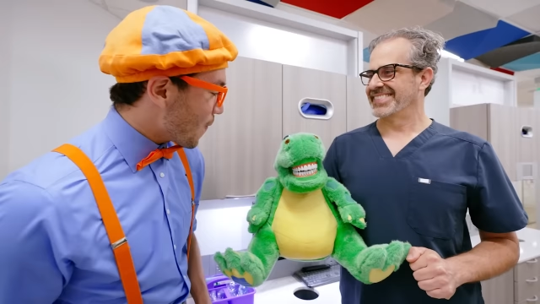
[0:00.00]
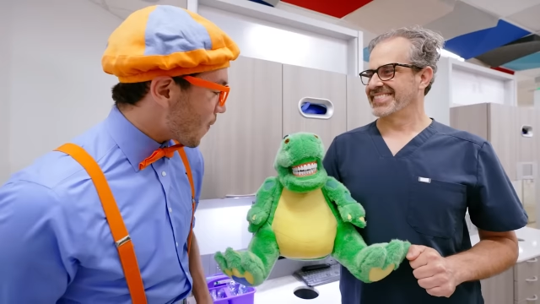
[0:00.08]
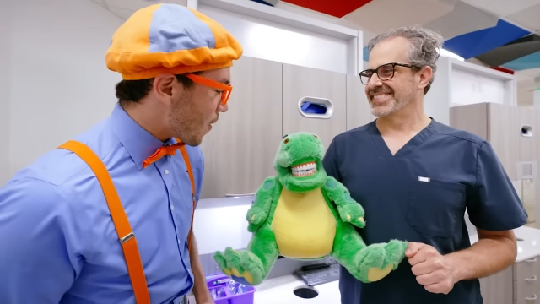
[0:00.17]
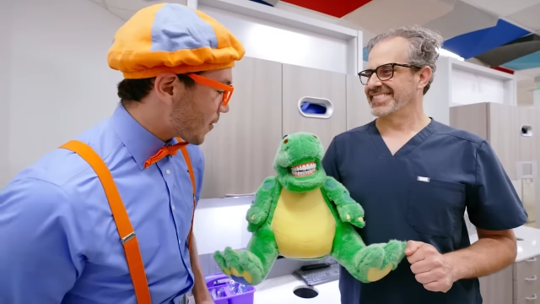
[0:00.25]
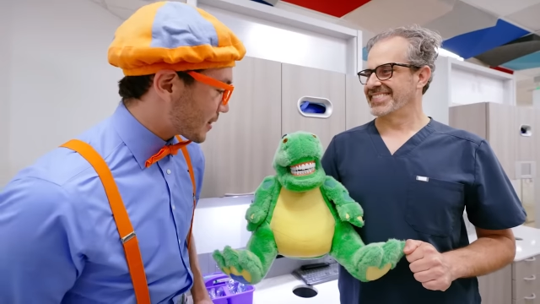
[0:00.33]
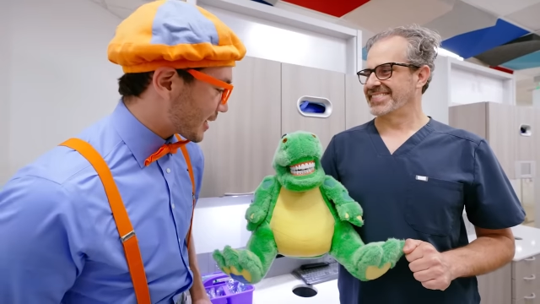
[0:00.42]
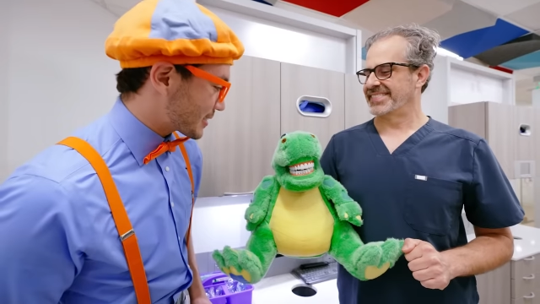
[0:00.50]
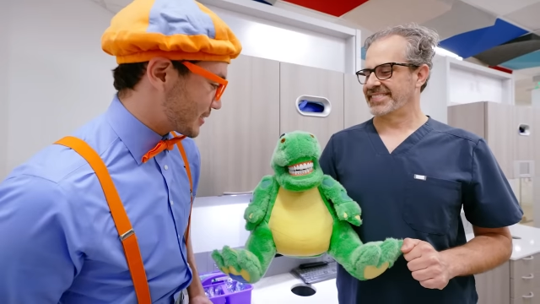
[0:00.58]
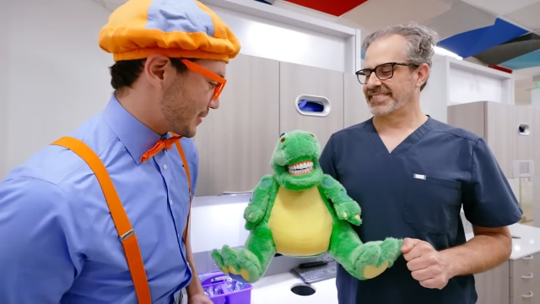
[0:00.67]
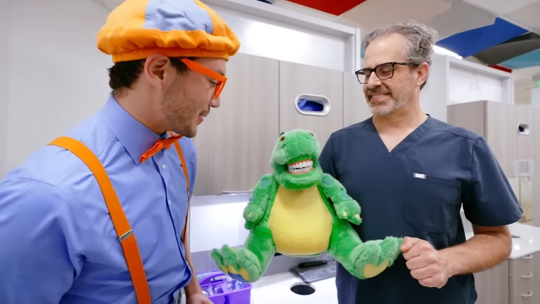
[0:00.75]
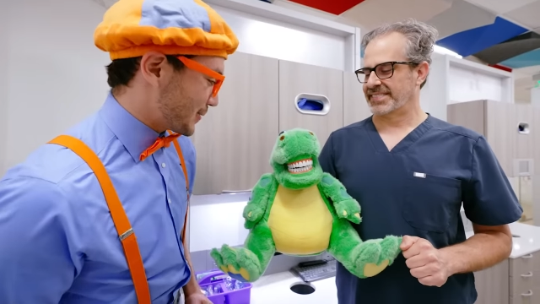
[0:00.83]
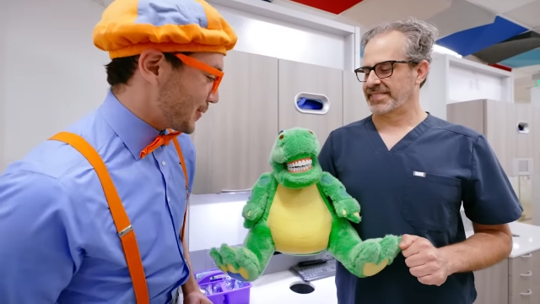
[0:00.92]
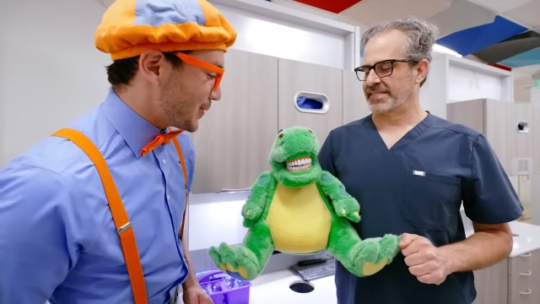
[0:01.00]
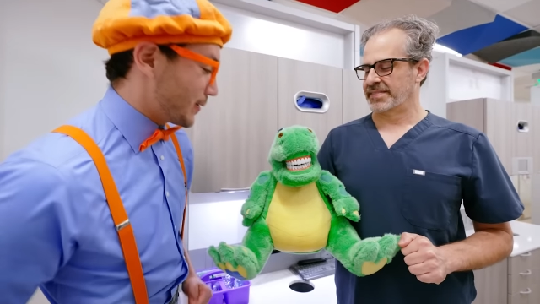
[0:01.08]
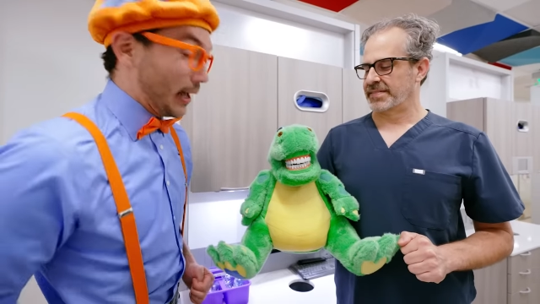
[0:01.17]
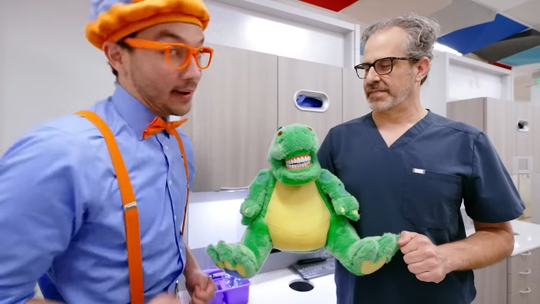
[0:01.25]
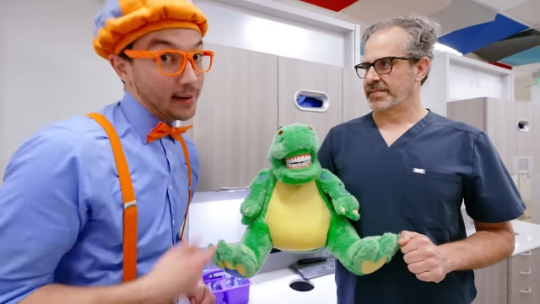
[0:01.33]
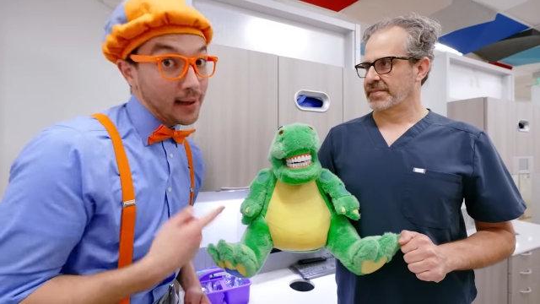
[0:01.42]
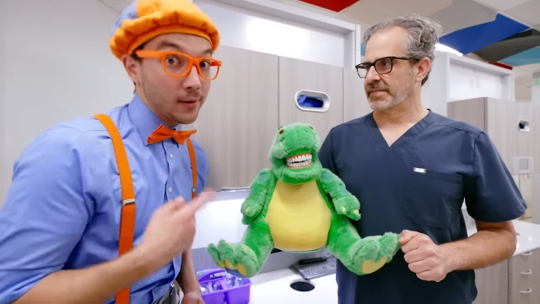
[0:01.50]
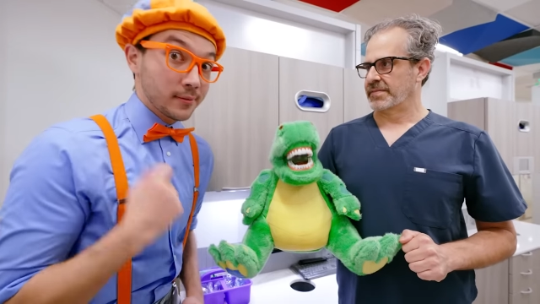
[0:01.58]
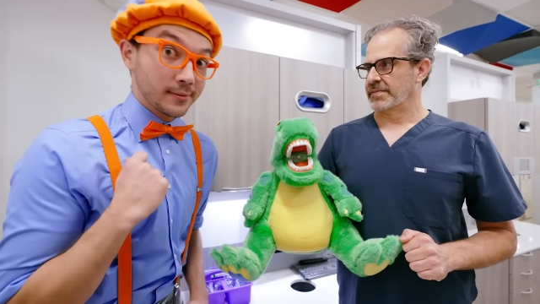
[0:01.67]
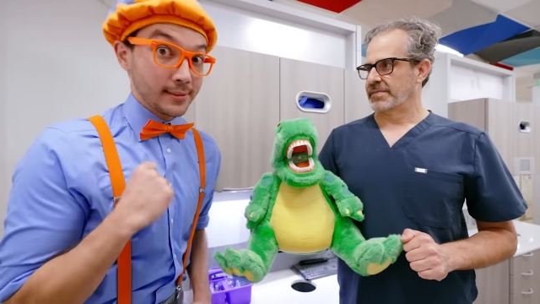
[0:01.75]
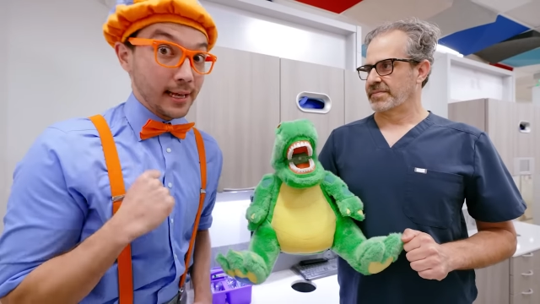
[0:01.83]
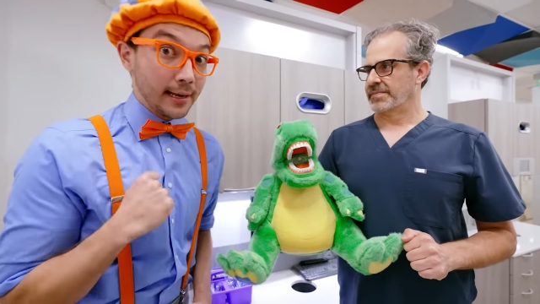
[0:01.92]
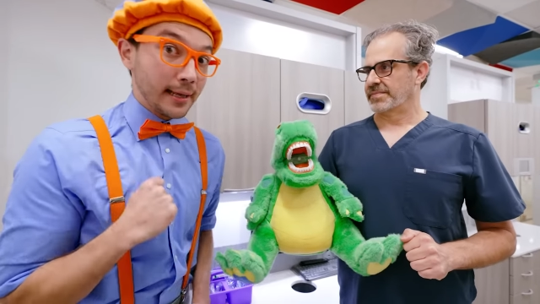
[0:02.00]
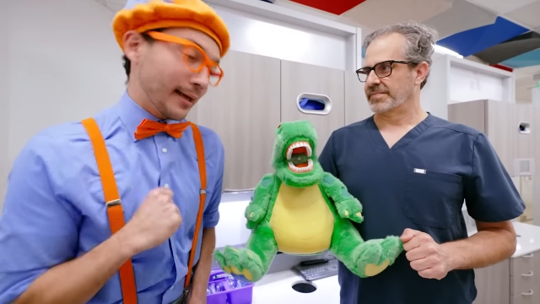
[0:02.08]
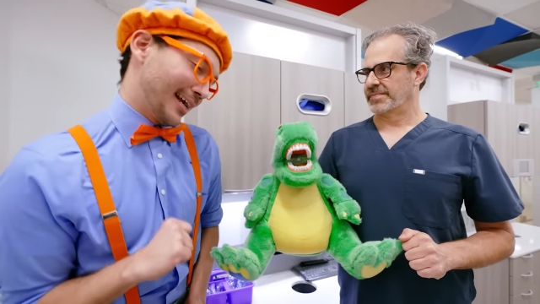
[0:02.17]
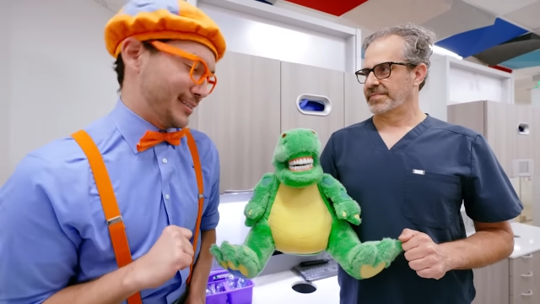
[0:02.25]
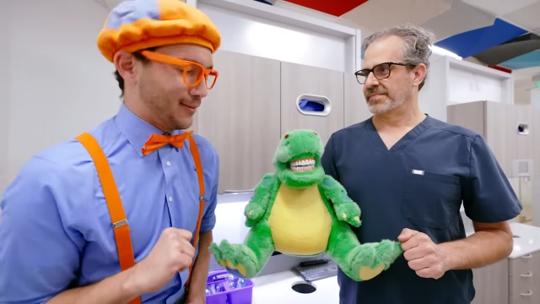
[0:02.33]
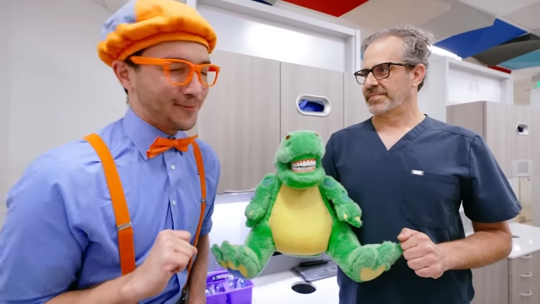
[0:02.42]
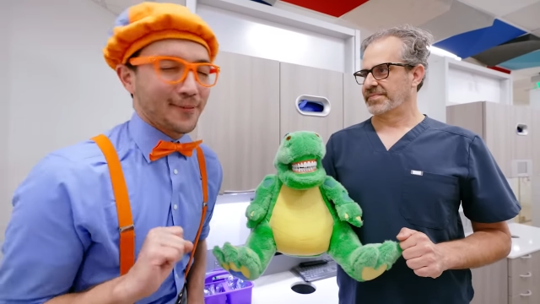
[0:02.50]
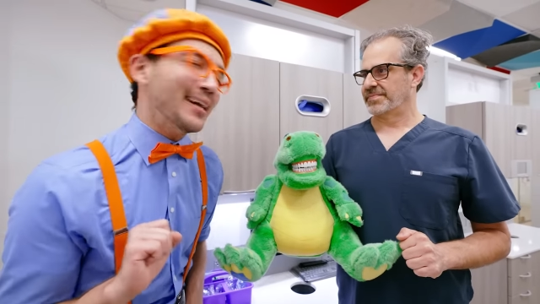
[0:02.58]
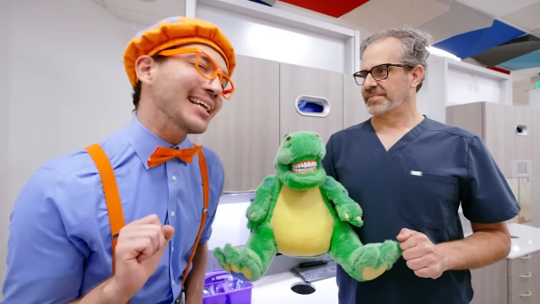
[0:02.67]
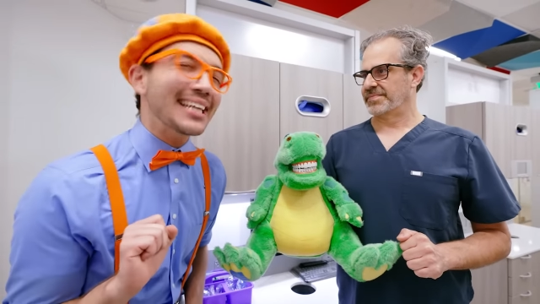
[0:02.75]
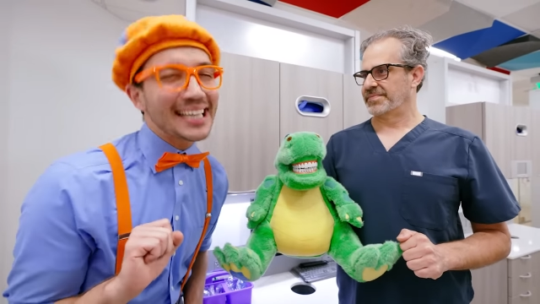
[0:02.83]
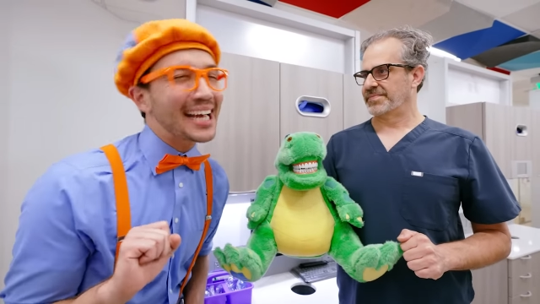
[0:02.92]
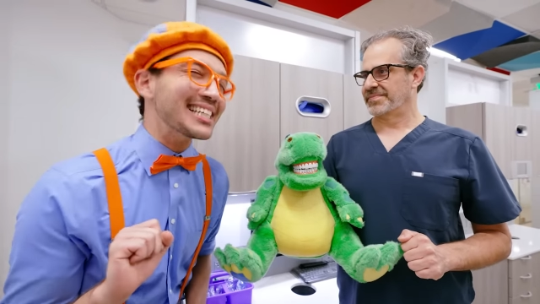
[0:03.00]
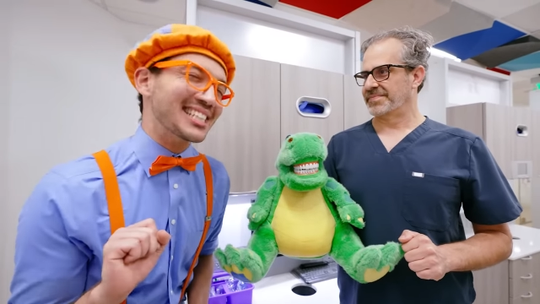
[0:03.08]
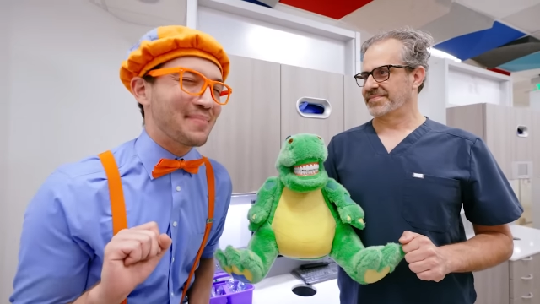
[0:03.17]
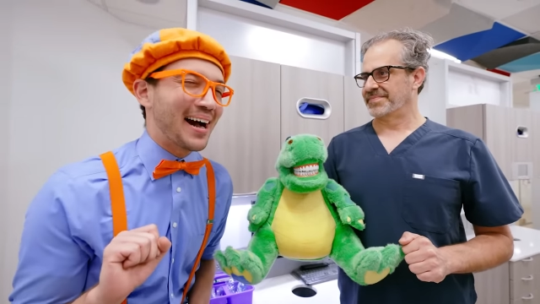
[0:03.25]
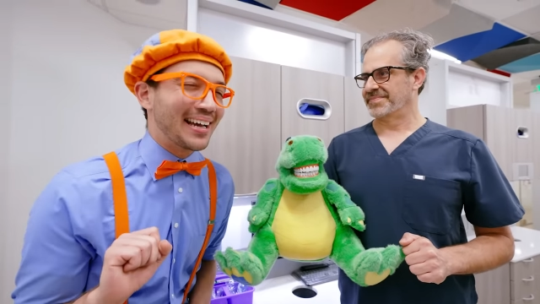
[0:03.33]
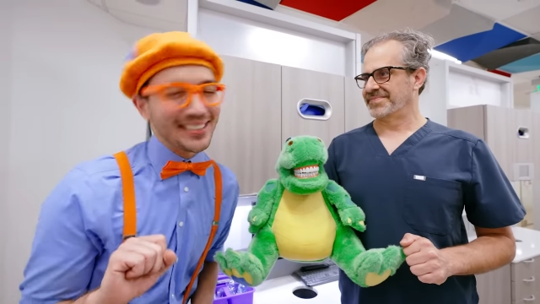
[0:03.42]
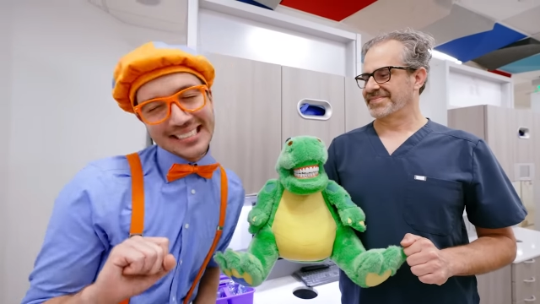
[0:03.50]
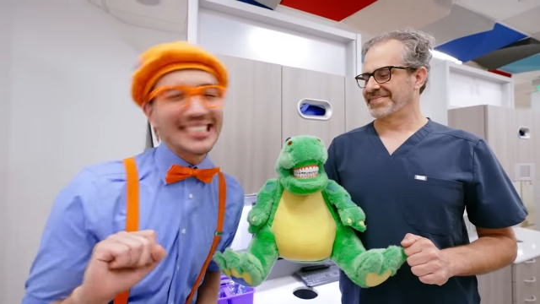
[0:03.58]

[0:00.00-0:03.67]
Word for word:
Speaker 1: Whoa, that's so cool. And now, Danny has a really nice smile.